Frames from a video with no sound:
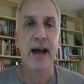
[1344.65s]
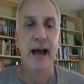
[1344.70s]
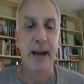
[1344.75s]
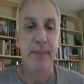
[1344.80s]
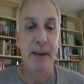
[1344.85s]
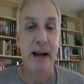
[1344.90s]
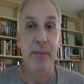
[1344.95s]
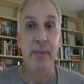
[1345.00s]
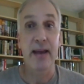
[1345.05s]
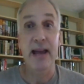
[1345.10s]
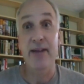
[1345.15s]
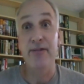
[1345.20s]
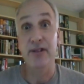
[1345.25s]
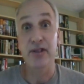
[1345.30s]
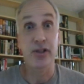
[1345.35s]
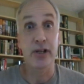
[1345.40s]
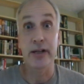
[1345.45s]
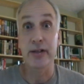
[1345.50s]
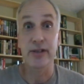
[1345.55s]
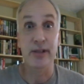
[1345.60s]
I probably have
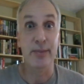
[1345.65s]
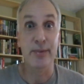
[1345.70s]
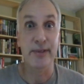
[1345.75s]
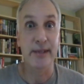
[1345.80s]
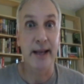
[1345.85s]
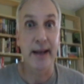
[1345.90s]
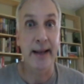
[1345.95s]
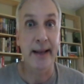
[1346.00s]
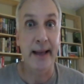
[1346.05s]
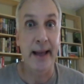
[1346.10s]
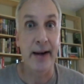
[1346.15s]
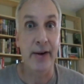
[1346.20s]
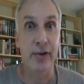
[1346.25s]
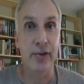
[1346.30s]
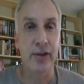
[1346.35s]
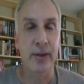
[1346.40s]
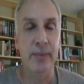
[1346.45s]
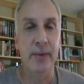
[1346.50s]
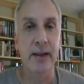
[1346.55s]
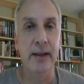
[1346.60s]
to change some setting on it or
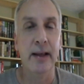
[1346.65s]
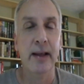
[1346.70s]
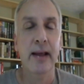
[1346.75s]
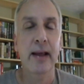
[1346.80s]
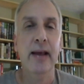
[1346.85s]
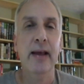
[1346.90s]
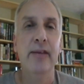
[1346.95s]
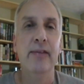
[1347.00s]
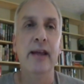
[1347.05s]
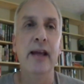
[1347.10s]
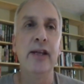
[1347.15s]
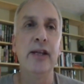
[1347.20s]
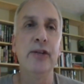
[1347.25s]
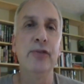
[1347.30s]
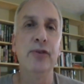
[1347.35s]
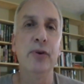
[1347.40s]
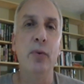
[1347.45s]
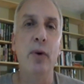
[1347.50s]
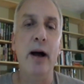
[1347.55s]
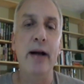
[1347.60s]
something. Thank
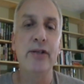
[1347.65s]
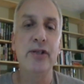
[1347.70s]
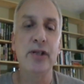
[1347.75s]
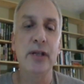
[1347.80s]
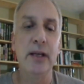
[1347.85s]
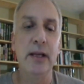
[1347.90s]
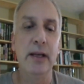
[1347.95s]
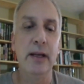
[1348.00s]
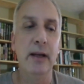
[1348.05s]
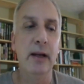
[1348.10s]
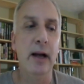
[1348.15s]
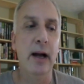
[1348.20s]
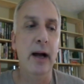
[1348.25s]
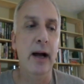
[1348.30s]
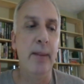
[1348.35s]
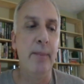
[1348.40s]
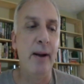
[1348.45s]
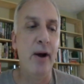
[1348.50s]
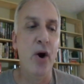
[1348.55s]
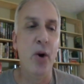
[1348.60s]
you for watching.
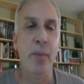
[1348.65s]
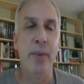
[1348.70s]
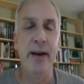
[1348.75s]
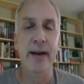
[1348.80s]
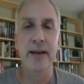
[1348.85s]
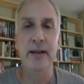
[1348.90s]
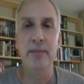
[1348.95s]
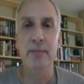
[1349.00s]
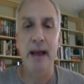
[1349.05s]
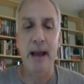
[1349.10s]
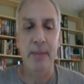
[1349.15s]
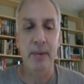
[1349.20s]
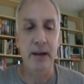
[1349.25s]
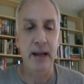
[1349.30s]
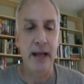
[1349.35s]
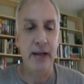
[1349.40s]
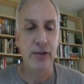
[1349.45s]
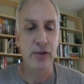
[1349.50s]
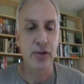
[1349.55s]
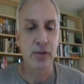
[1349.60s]
I hope I didn't babble
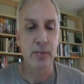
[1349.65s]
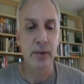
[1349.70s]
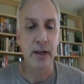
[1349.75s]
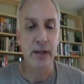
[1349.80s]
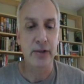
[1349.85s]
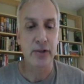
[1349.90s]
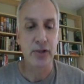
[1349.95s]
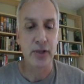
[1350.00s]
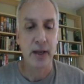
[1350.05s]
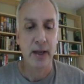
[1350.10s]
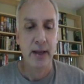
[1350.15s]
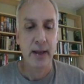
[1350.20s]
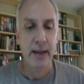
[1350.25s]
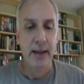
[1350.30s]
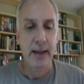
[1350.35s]
on too much,